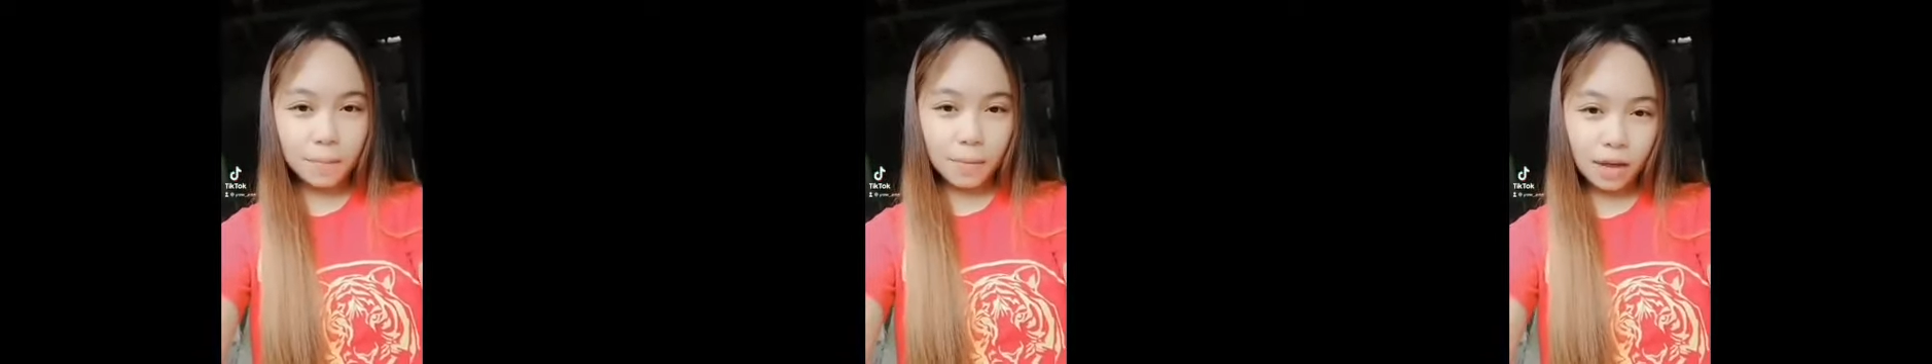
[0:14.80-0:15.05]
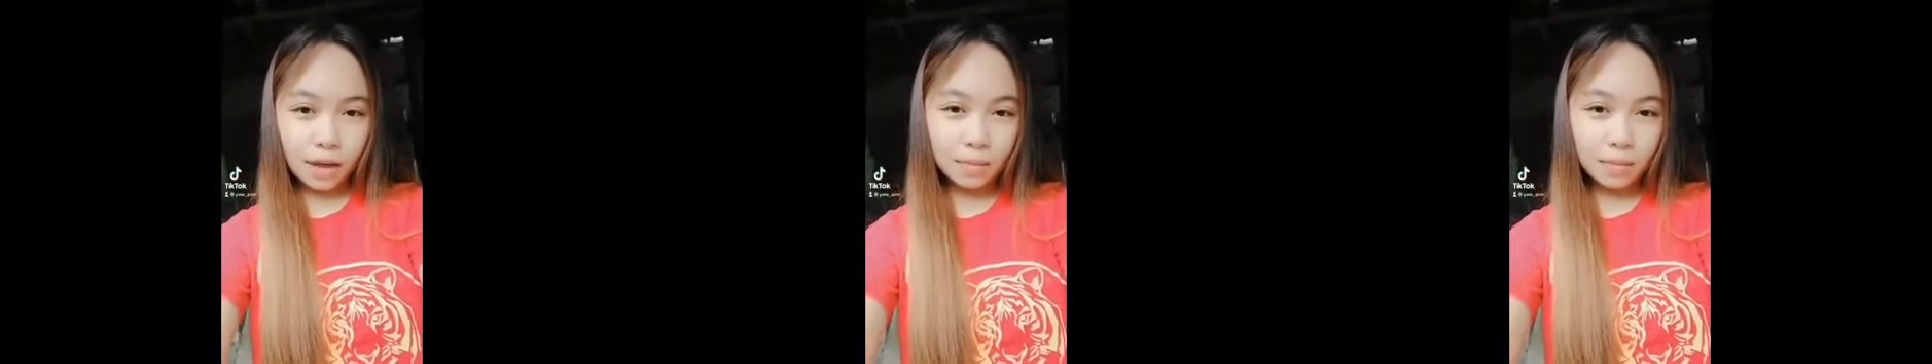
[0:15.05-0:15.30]

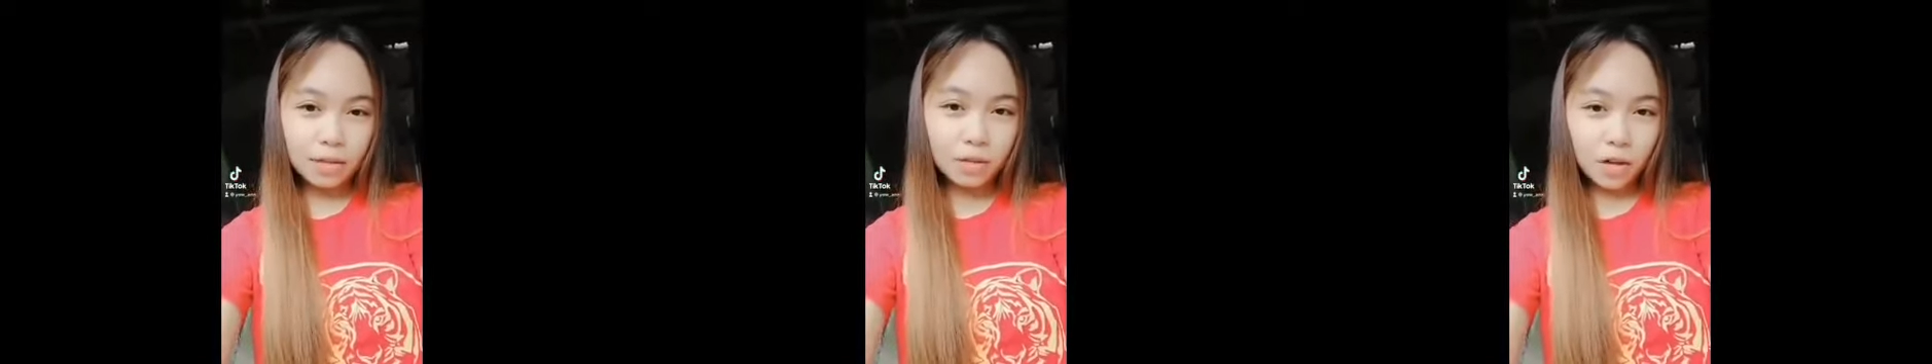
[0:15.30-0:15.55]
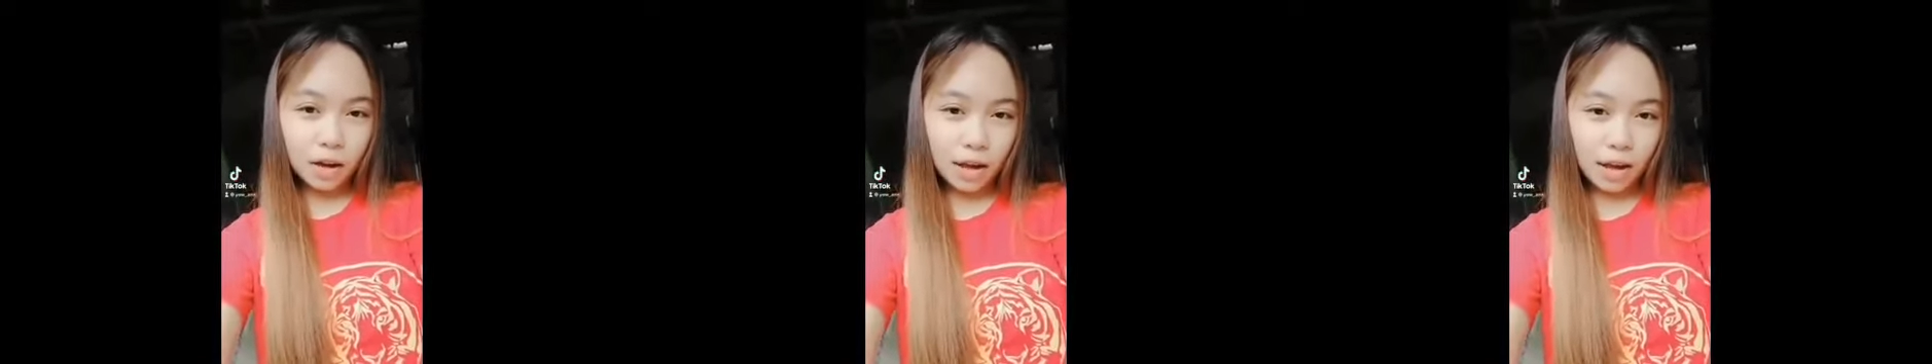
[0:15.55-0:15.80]
My name is
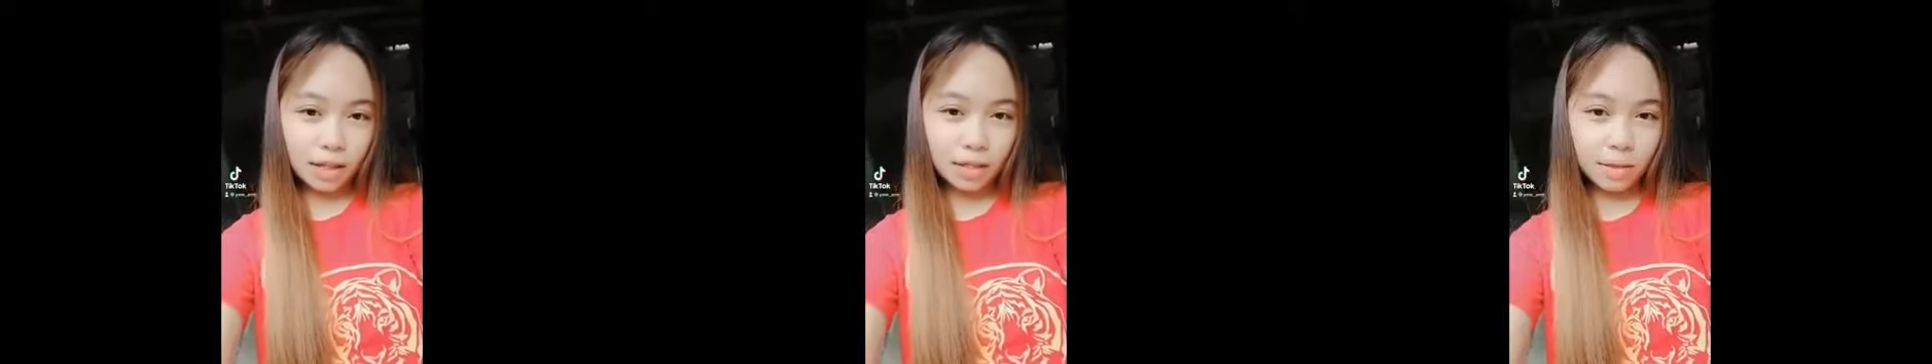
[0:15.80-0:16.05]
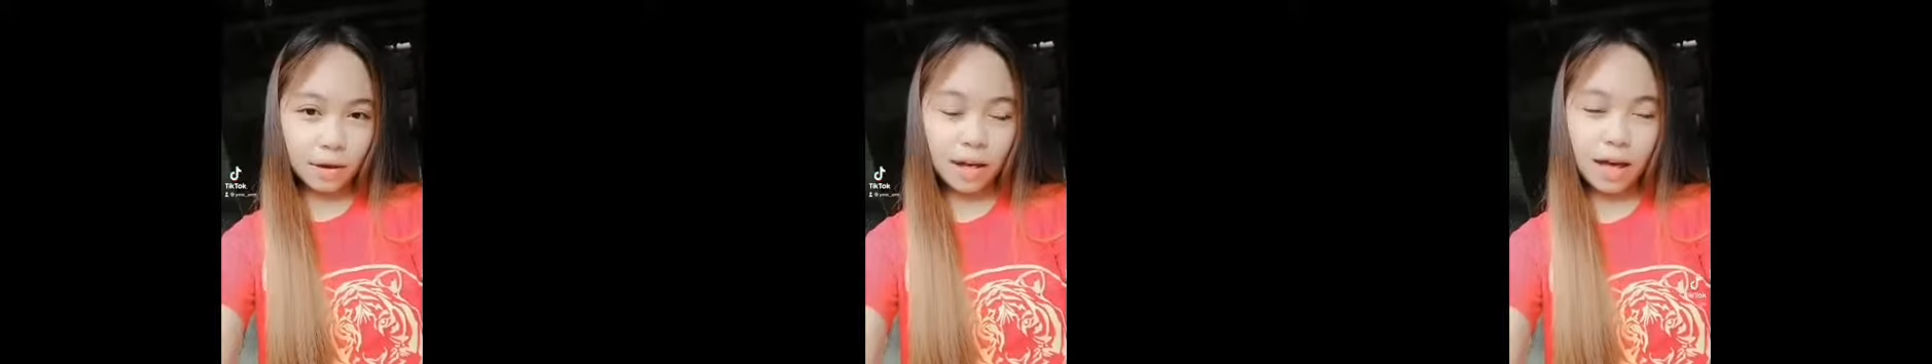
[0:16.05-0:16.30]
Cherry Ann
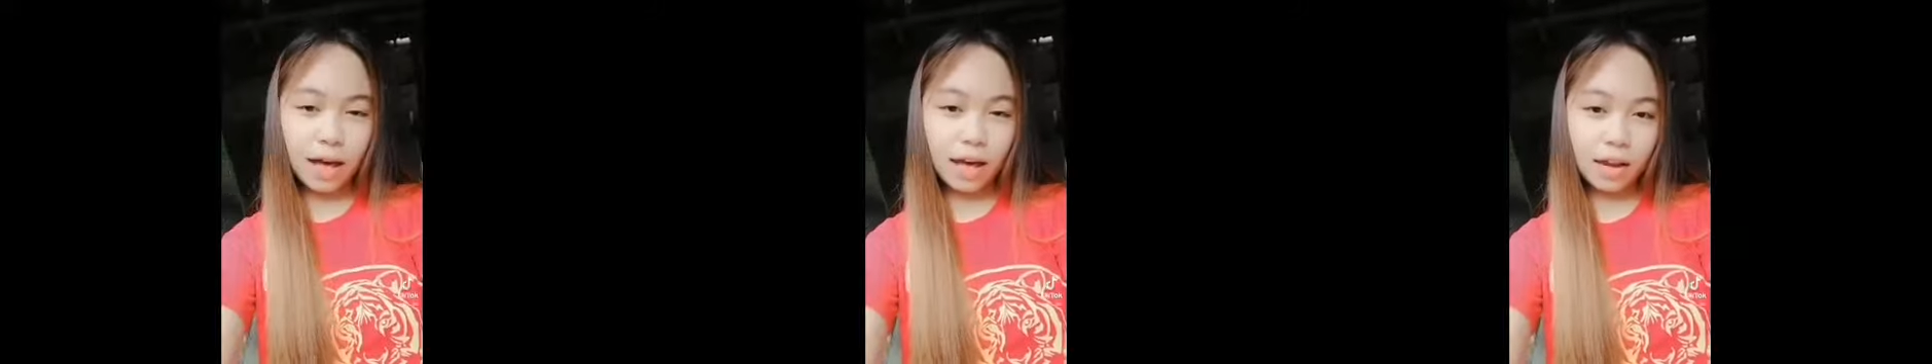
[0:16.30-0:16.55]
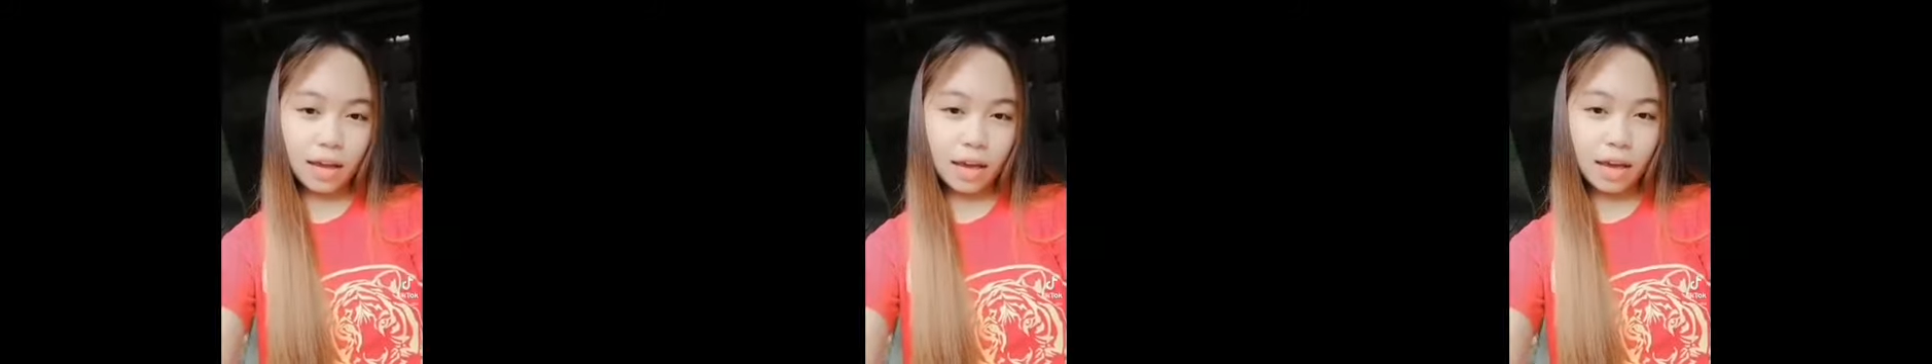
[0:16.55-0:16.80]

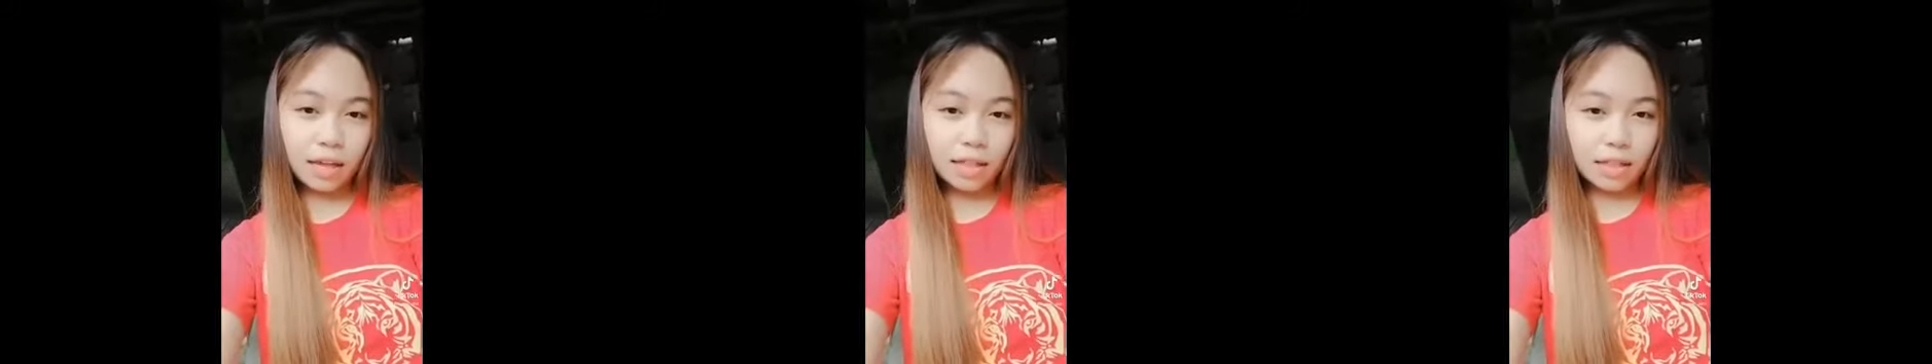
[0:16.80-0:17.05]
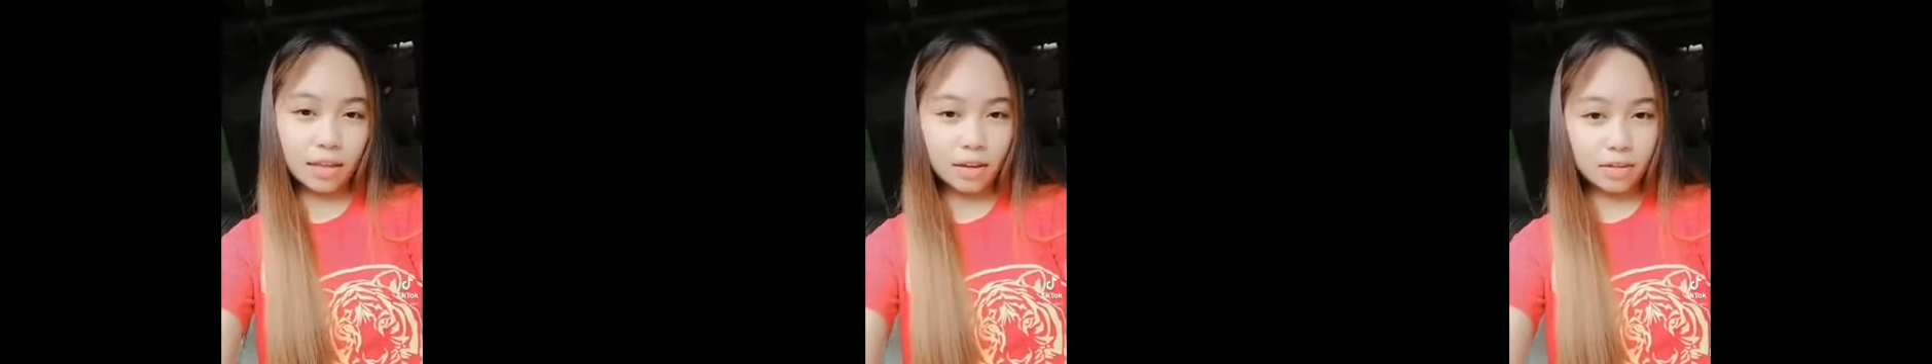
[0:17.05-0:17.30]
Bibagaan,
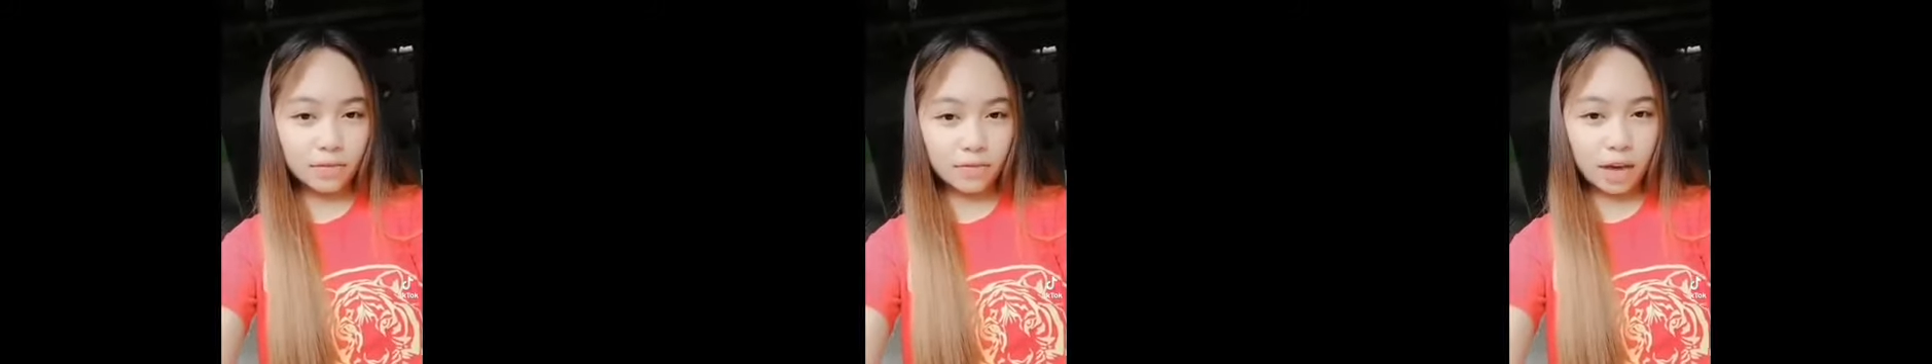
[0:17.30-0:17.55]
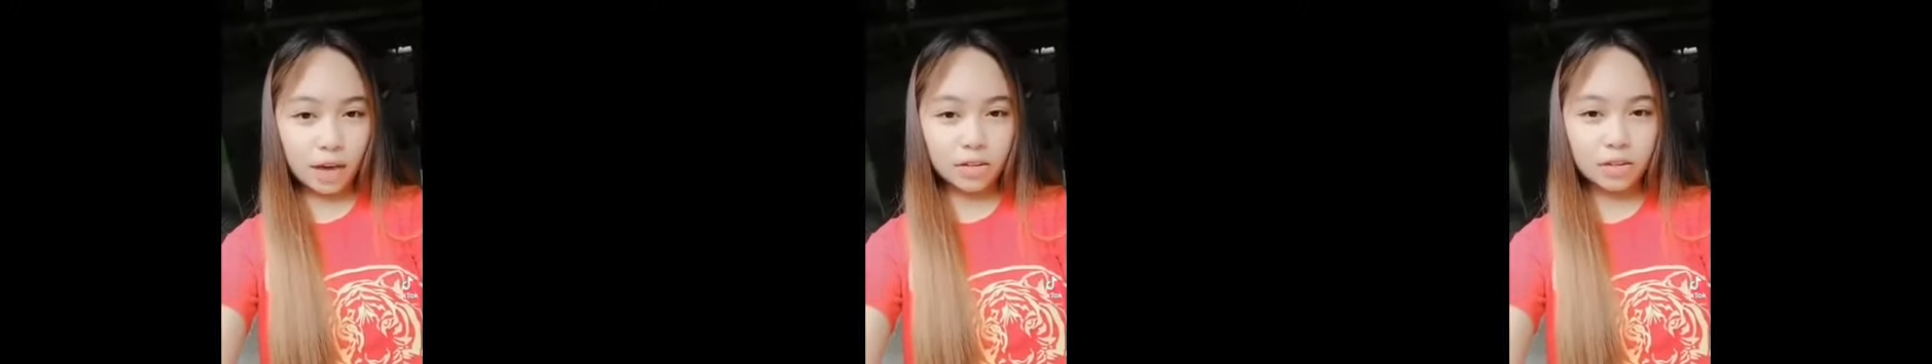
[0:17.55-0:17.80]
18 years of
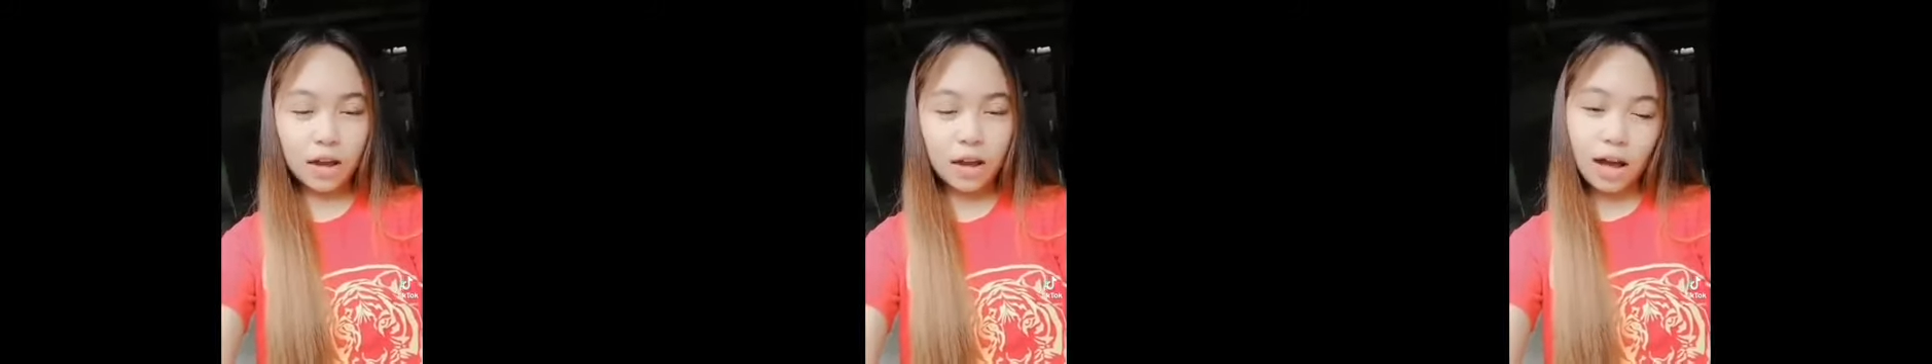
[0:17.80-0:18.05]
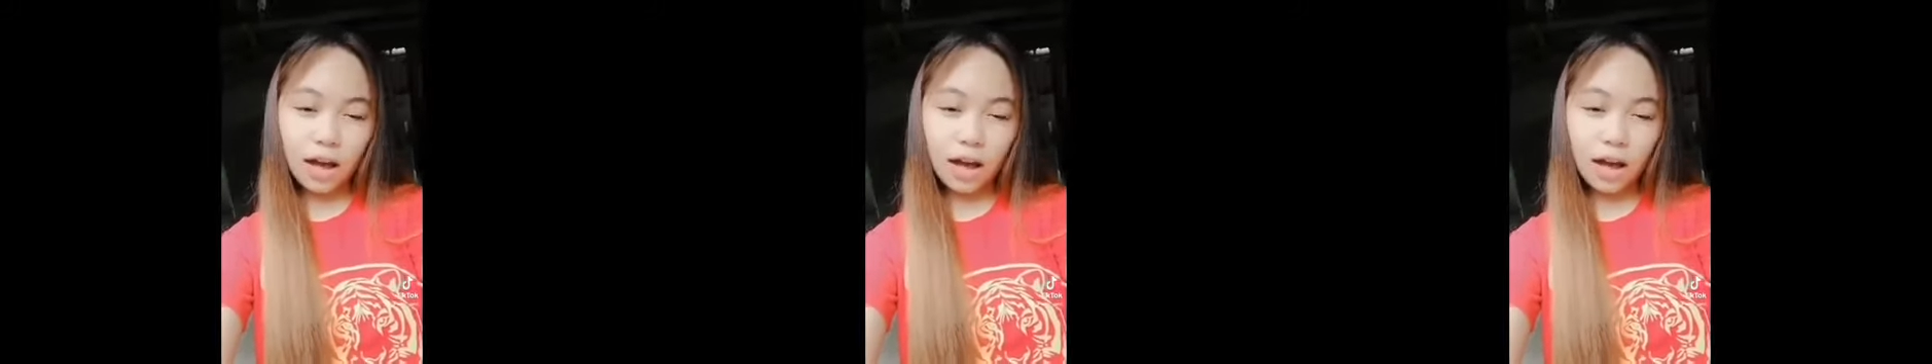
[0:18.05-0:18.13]
age.